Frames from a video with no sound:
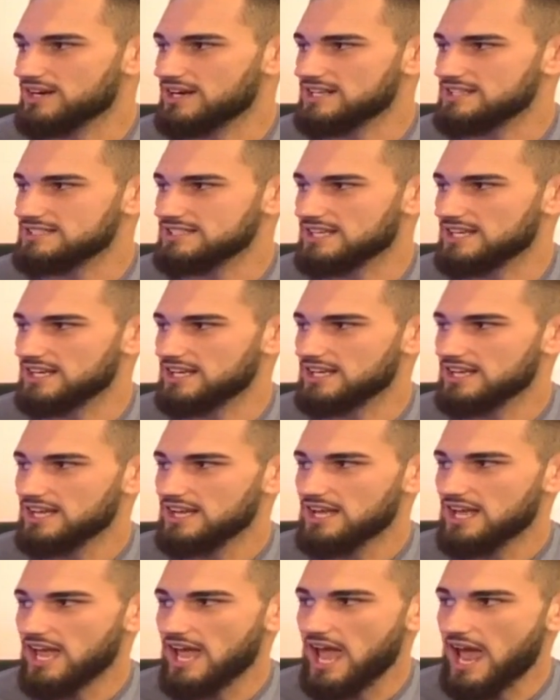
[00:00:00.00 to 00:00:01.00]
It's like
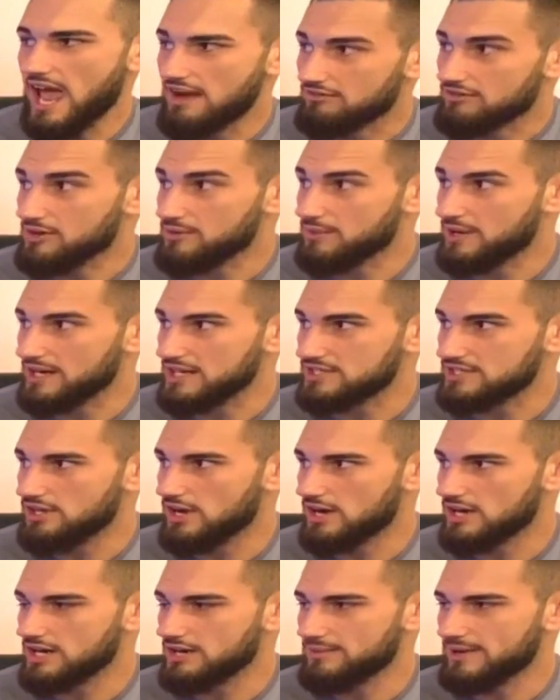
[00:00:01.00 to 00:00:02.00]
everybody's
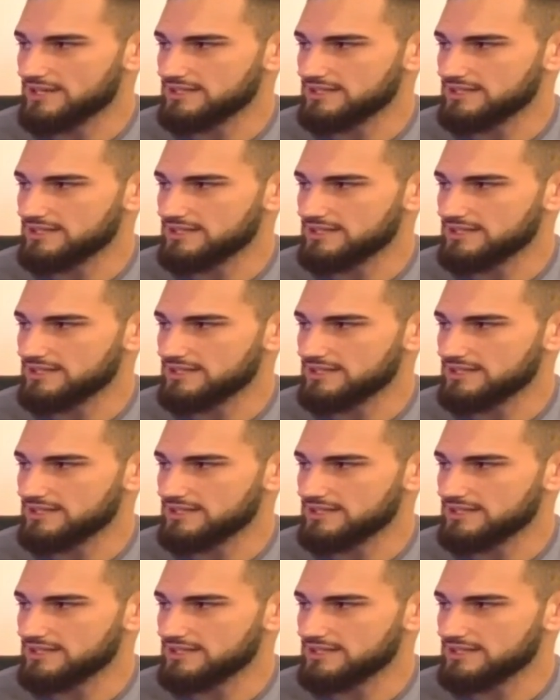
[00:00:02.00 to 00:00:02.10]
talking about